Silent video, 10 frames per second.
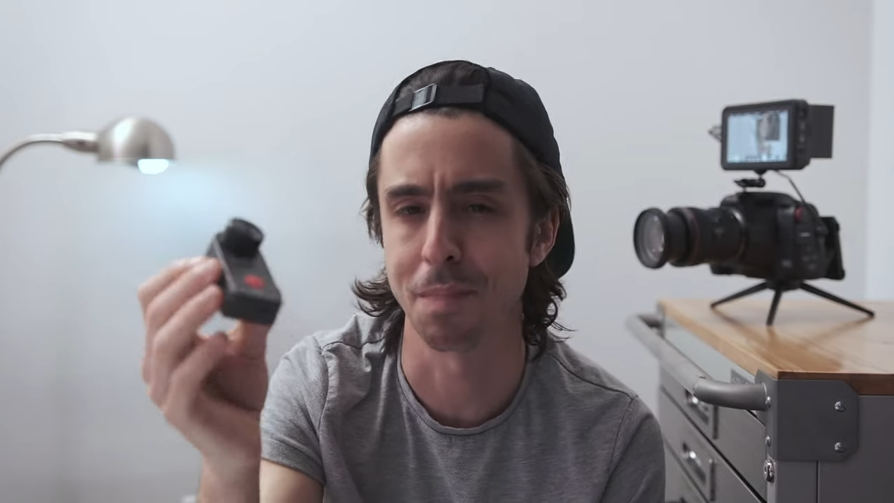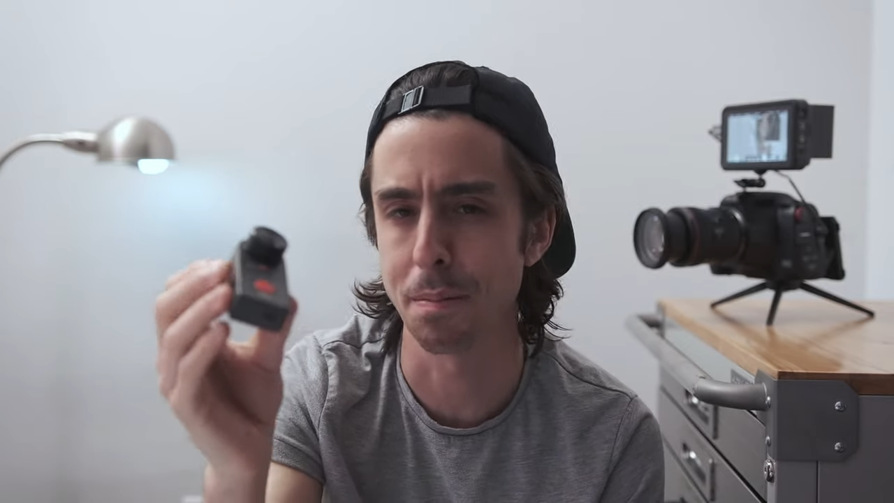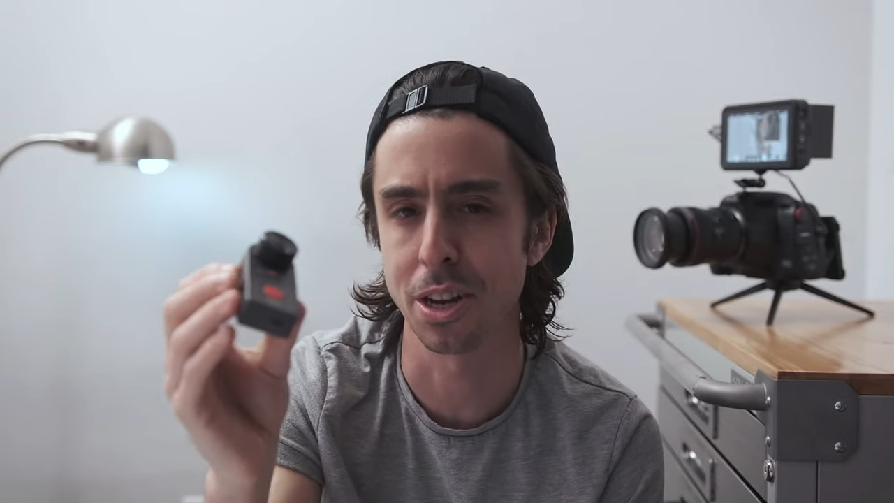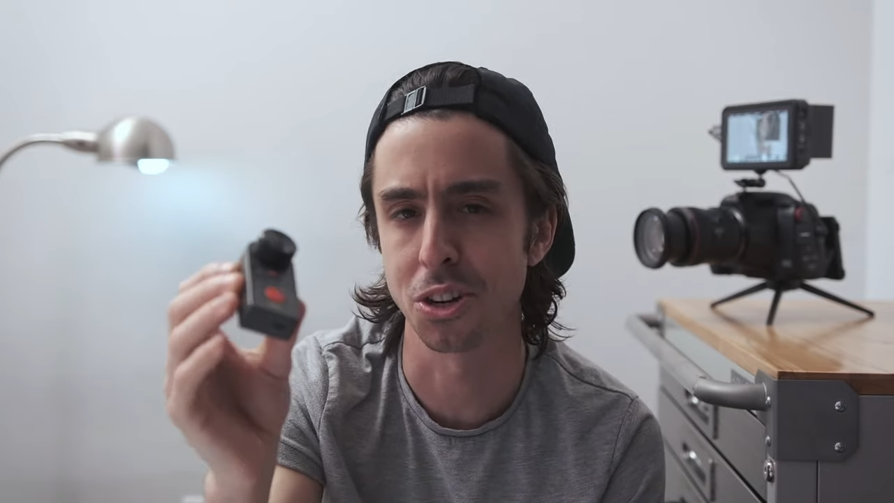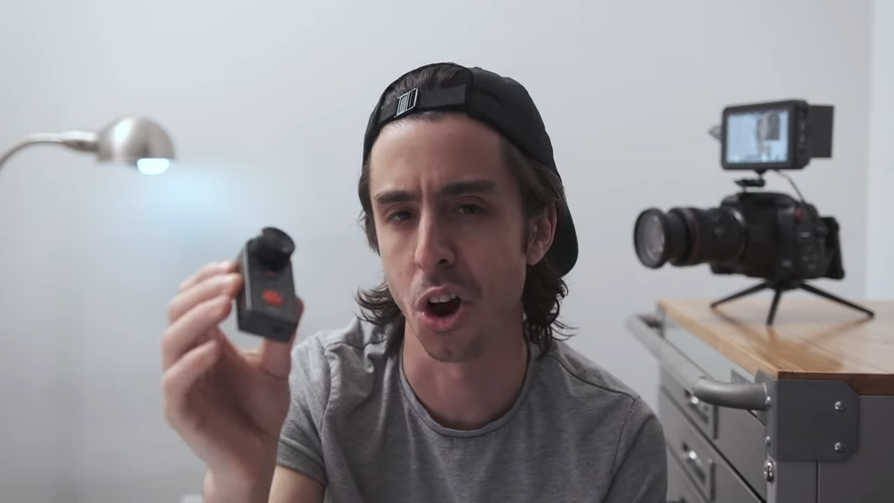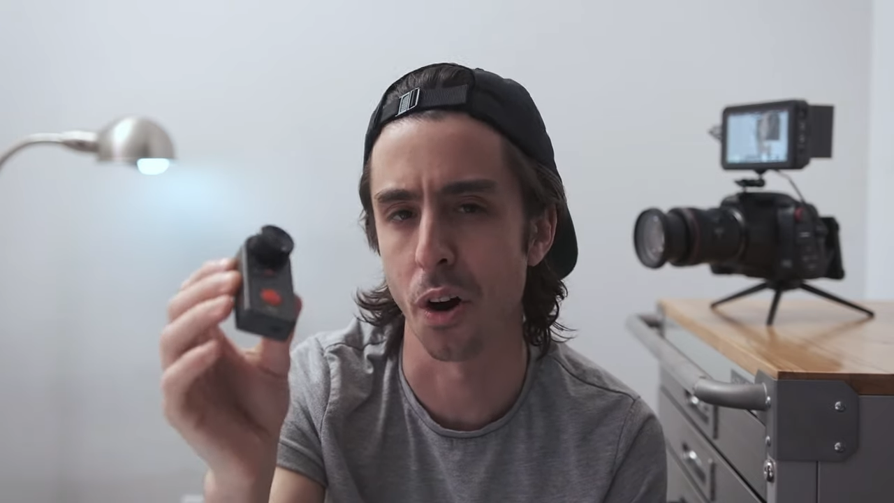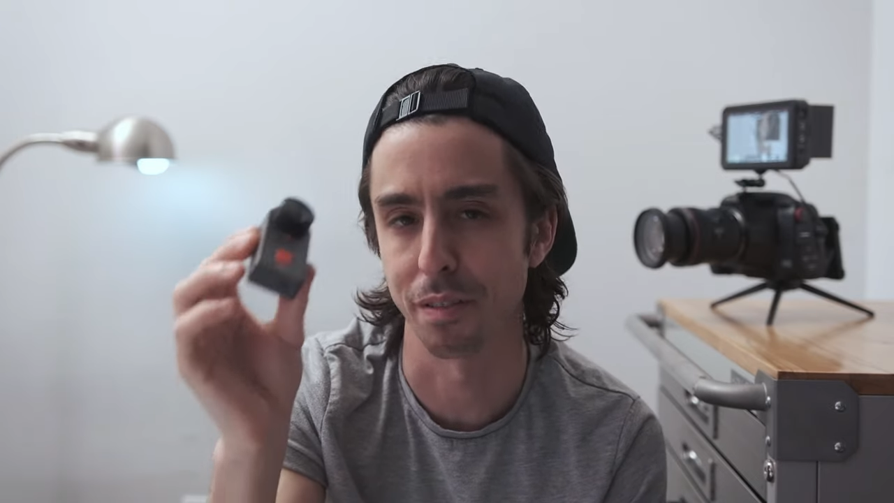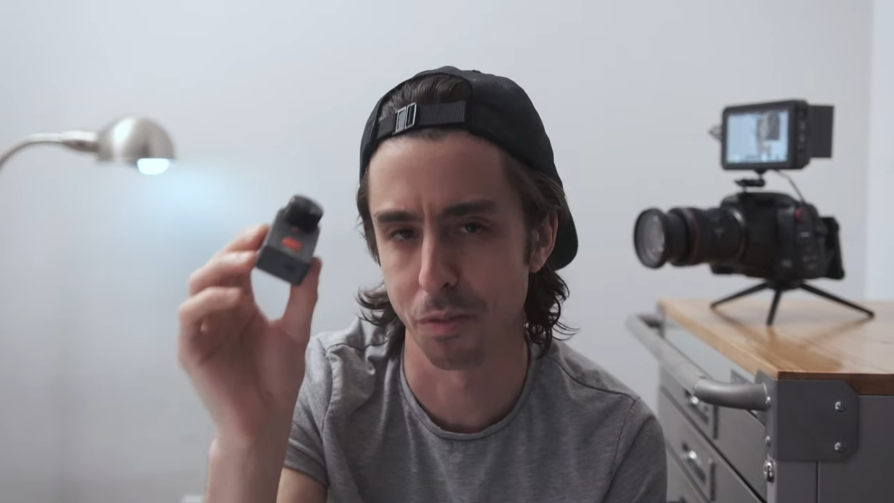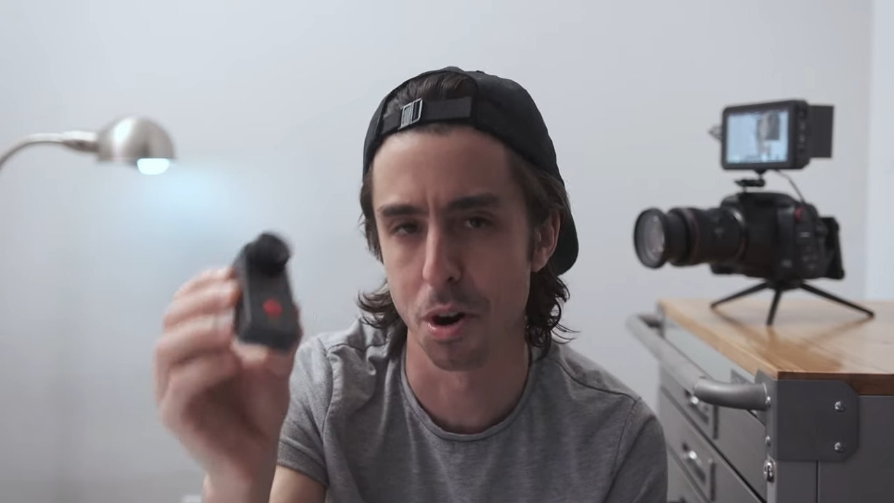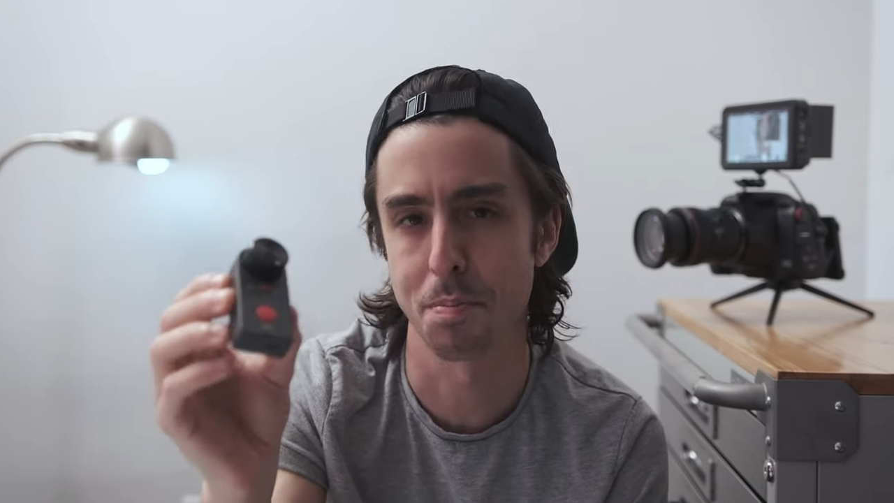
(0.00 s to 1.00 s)
maybe you'd call it
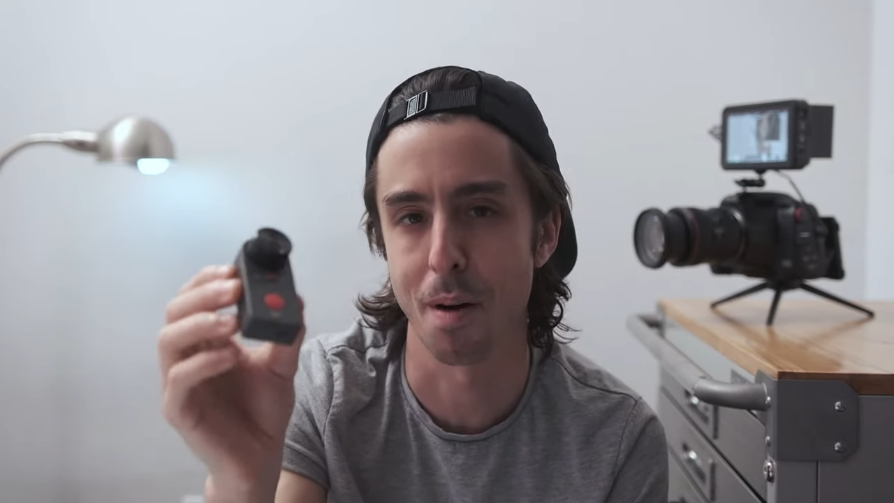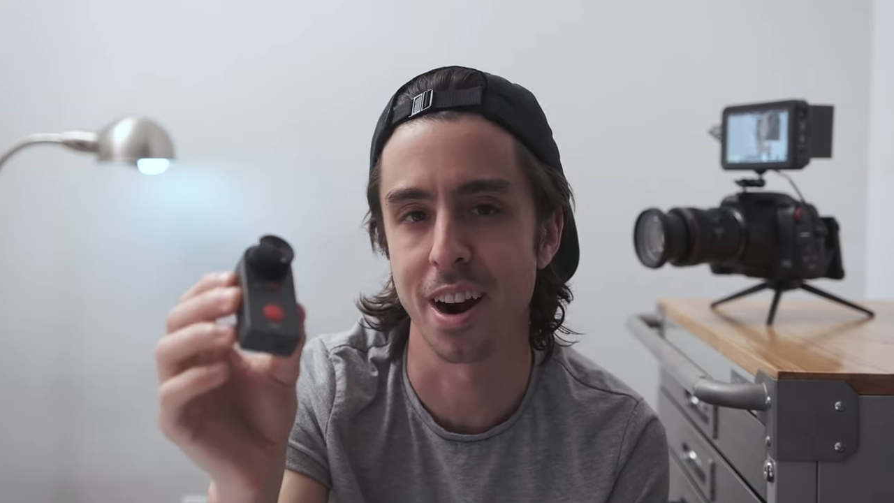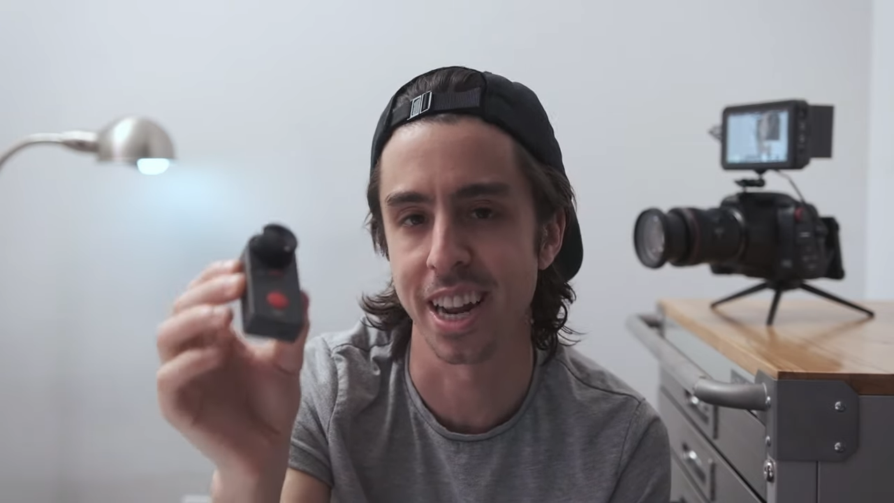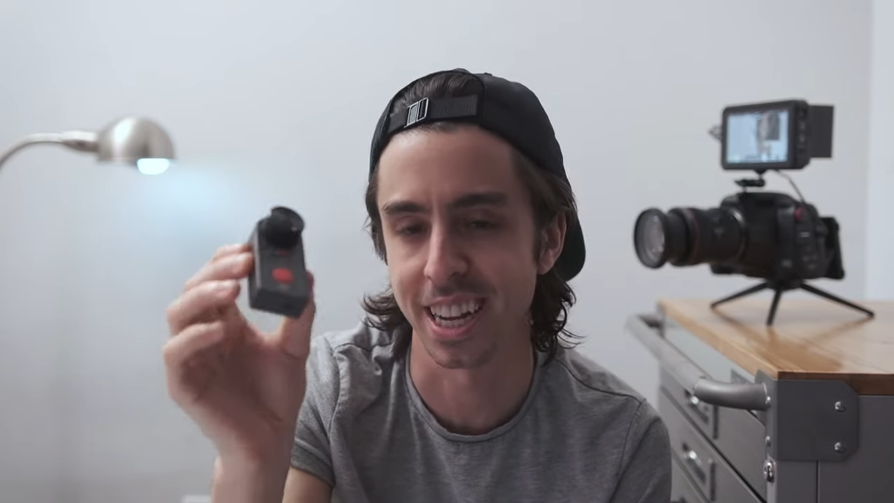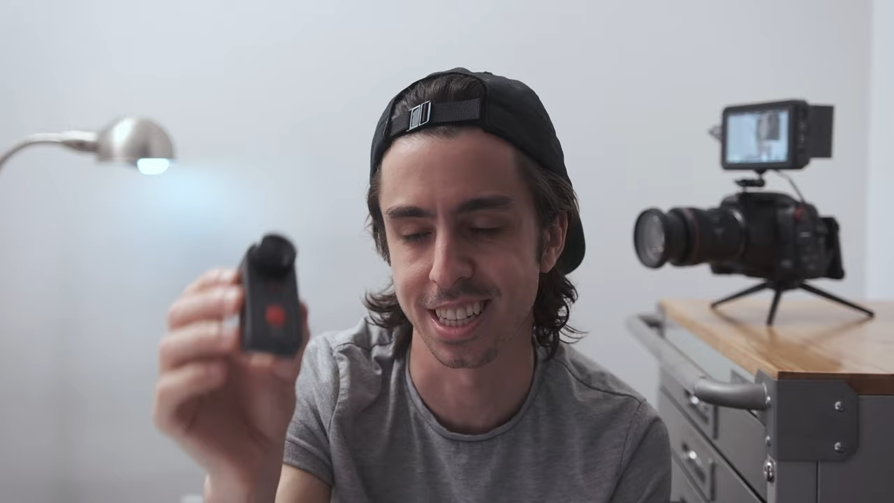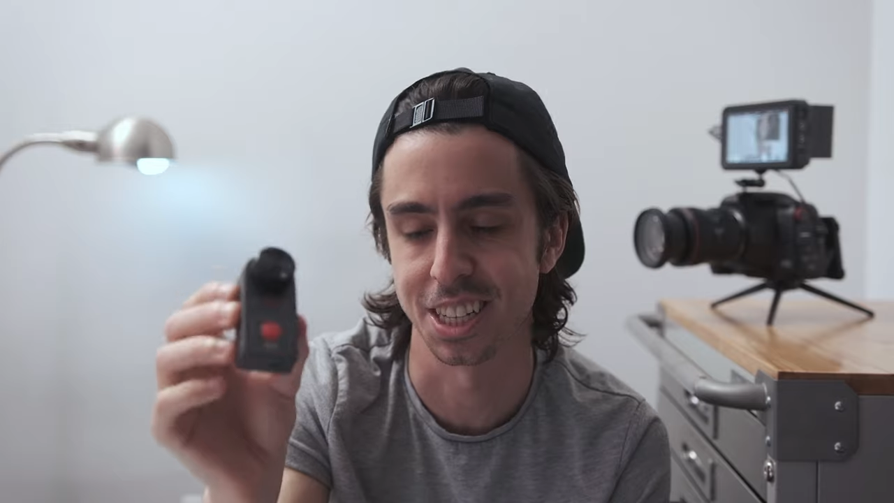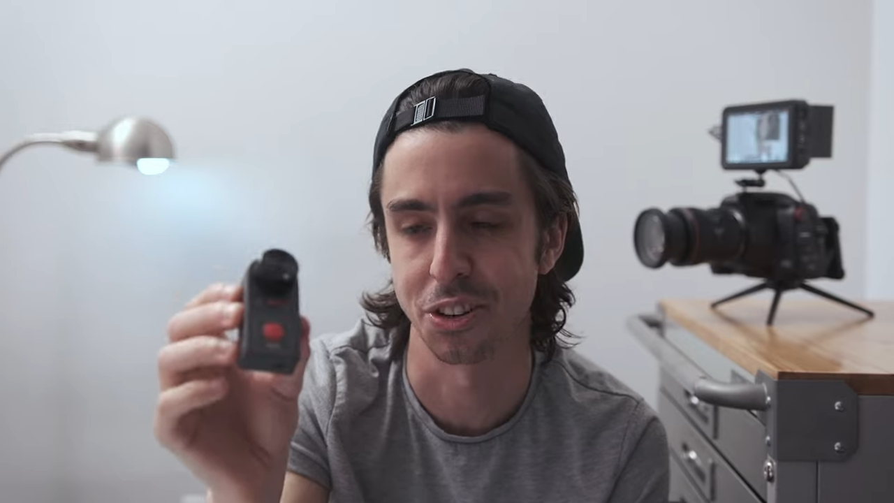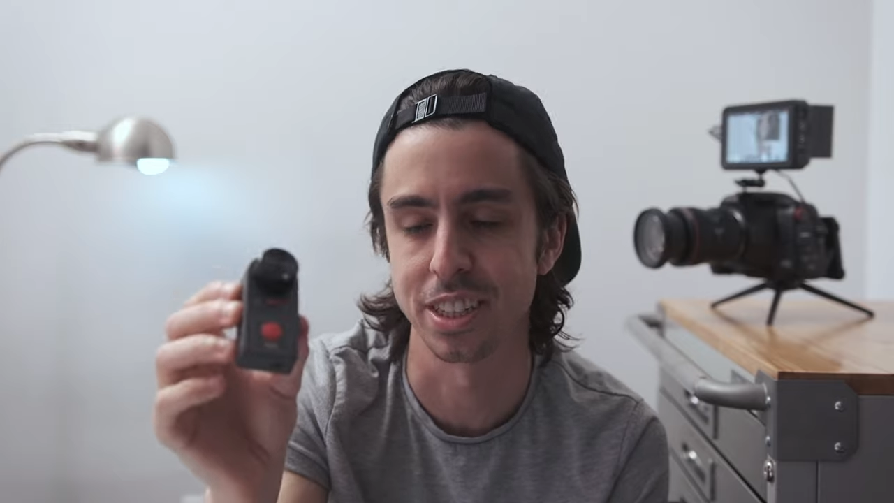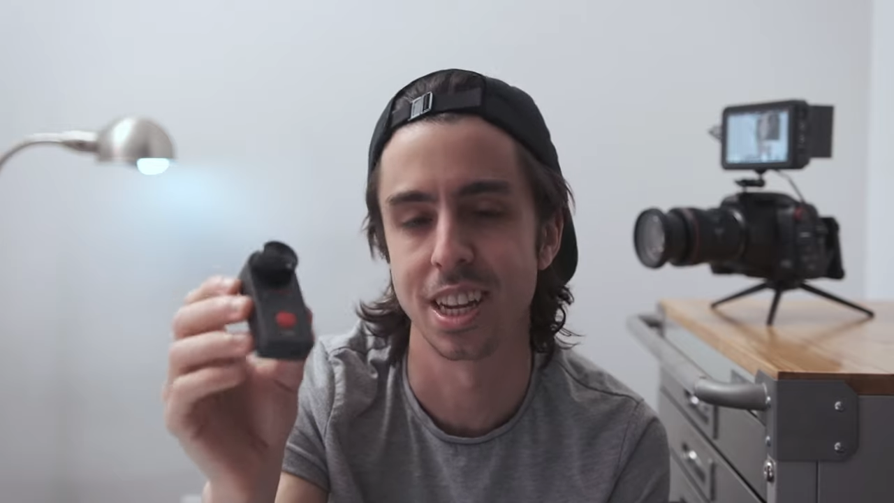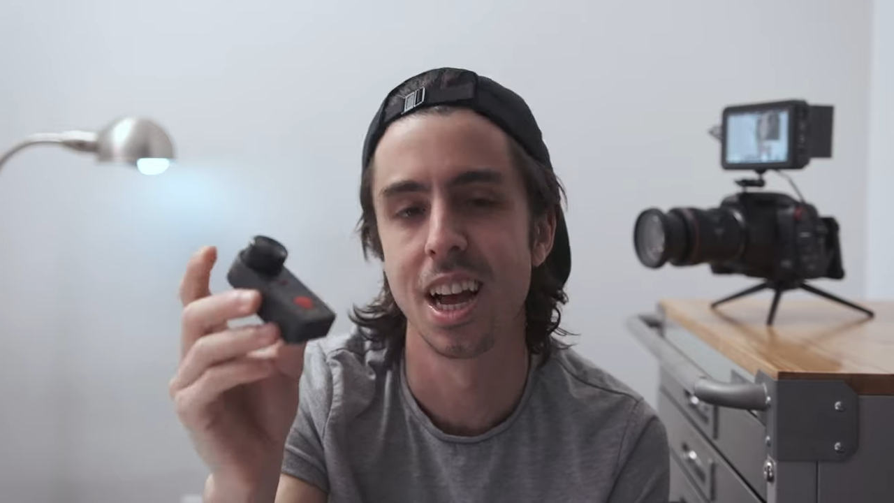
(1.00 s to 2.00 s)
fourth-party
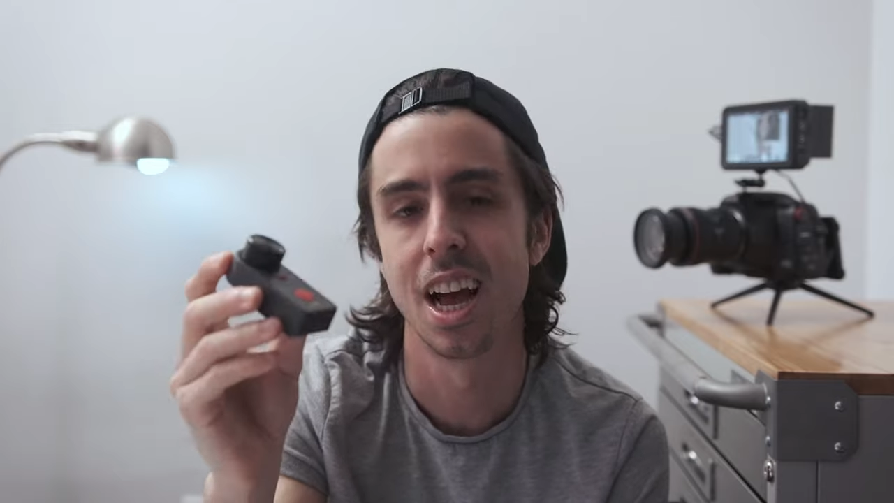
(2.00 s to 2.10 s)
accessories